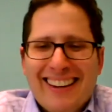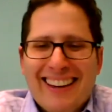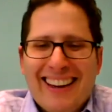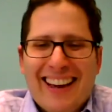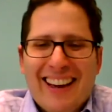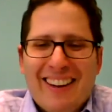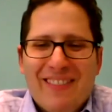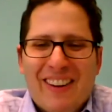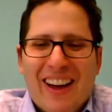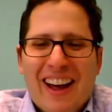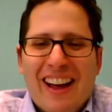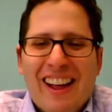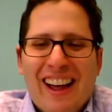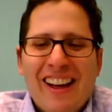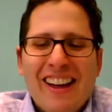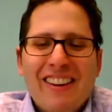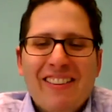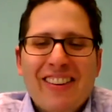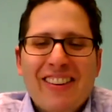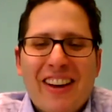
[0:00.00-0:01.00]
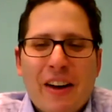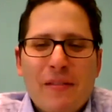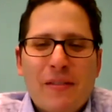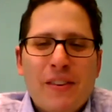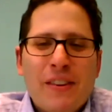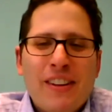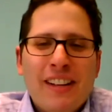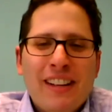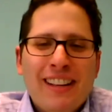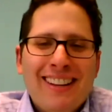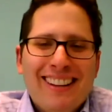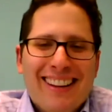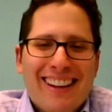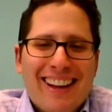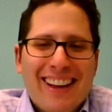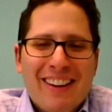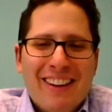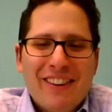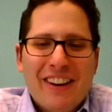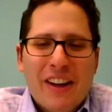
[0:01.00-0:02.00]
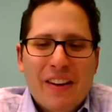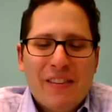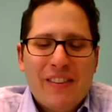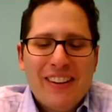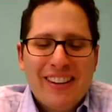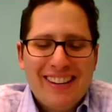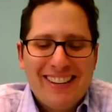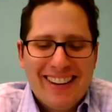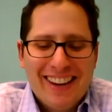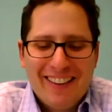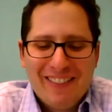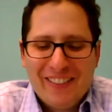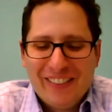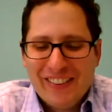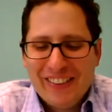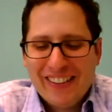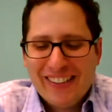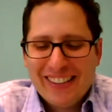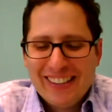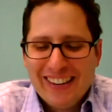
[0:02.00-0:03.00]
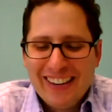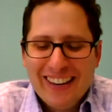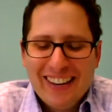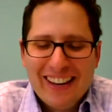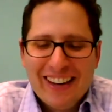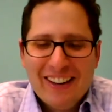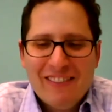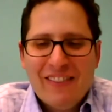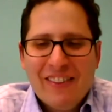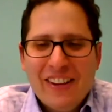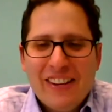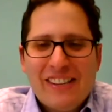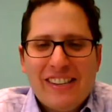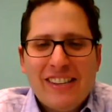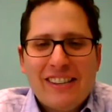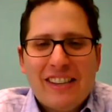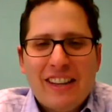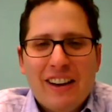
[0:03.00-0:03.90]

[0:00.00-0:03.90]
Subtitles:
I'll give a couple examples of places.